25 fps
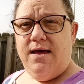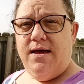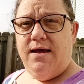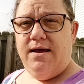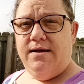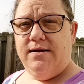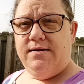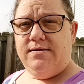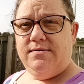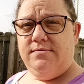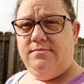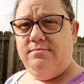
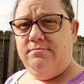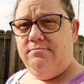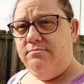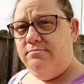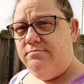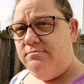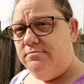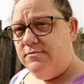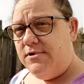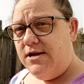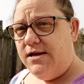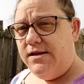it
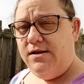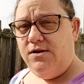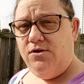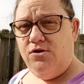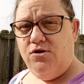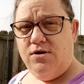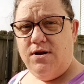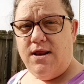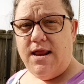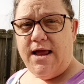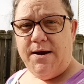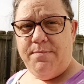
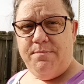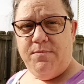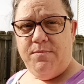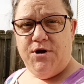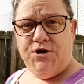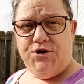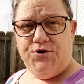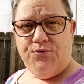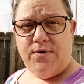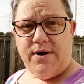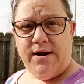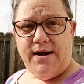doesn't look like
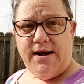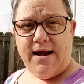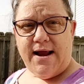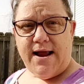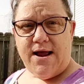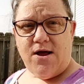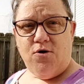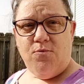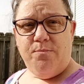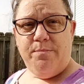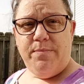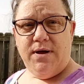much right
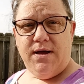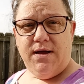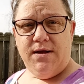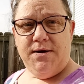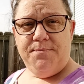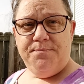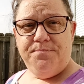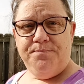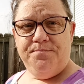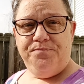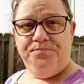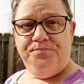now
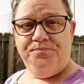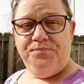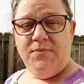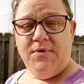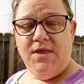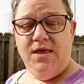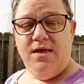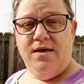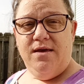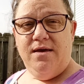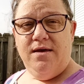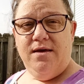but
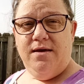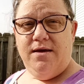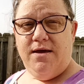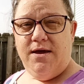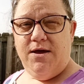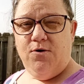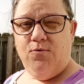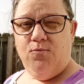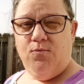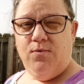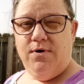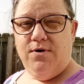
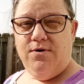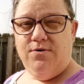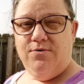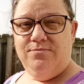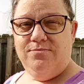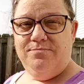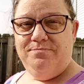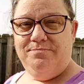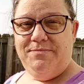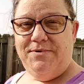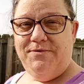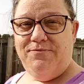it
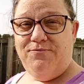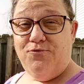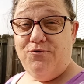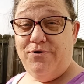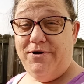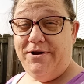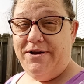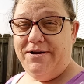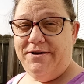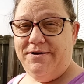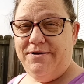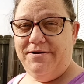will
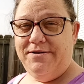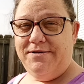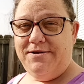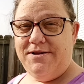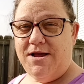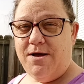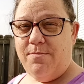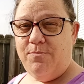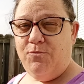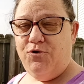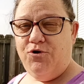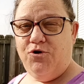before the end of the
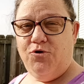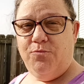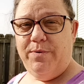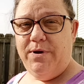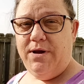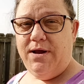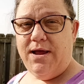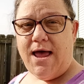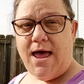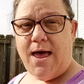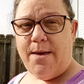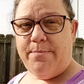summer it'll
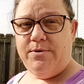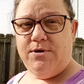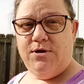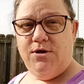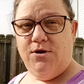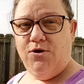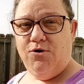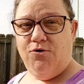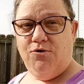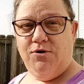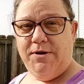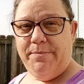be
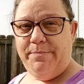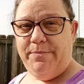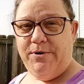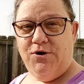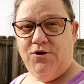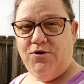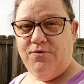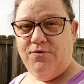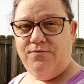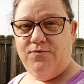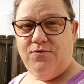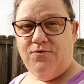absolutely
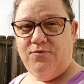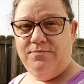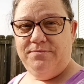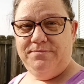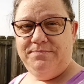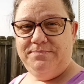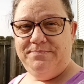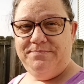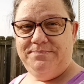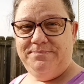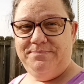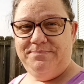beautiful
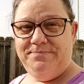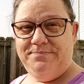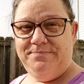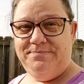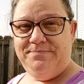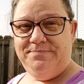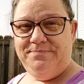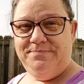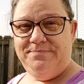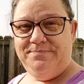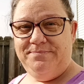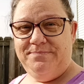
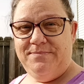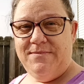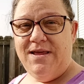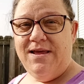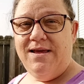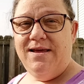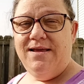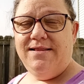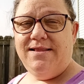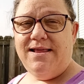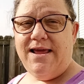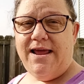
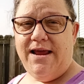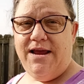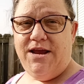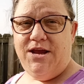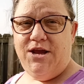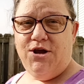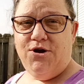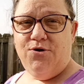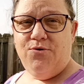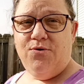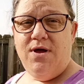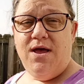
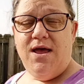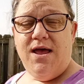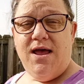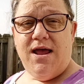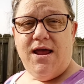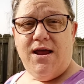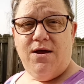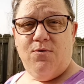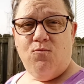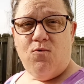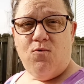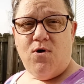thank you
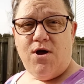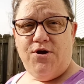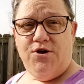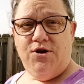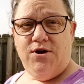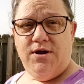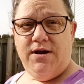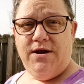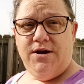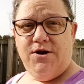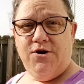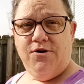and while
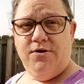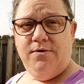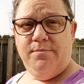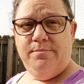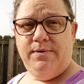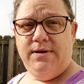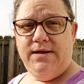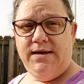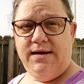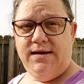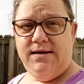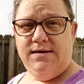you're here
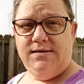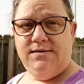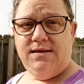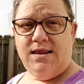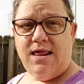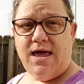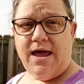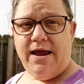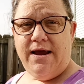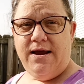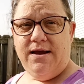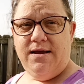please
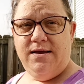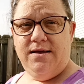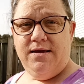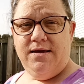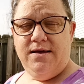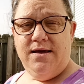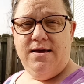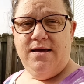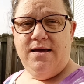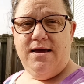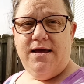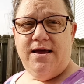like
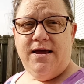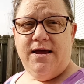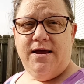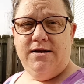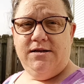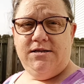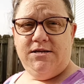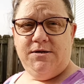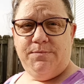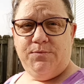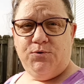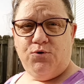
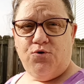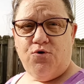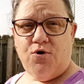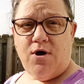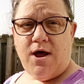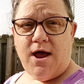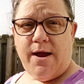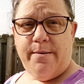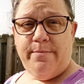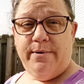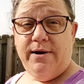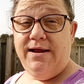and
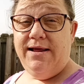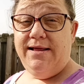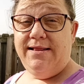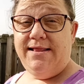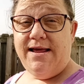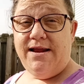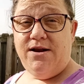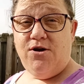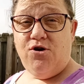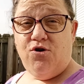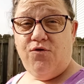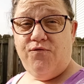subscribe and hit
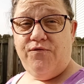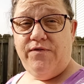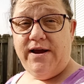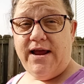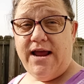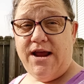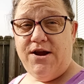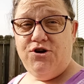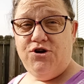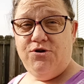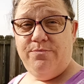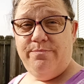that
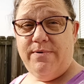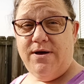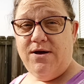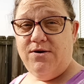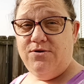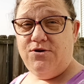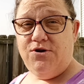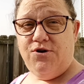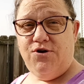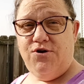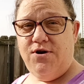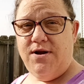notification
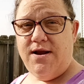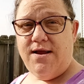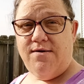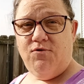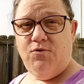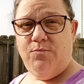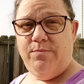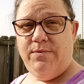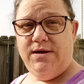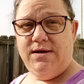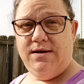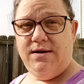bell so you
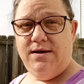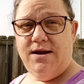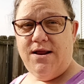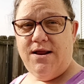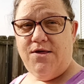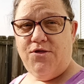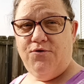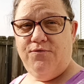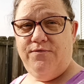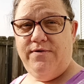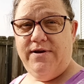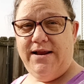never miss
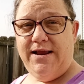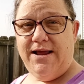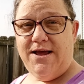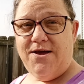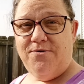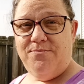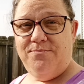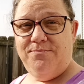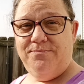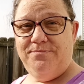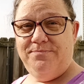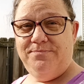another video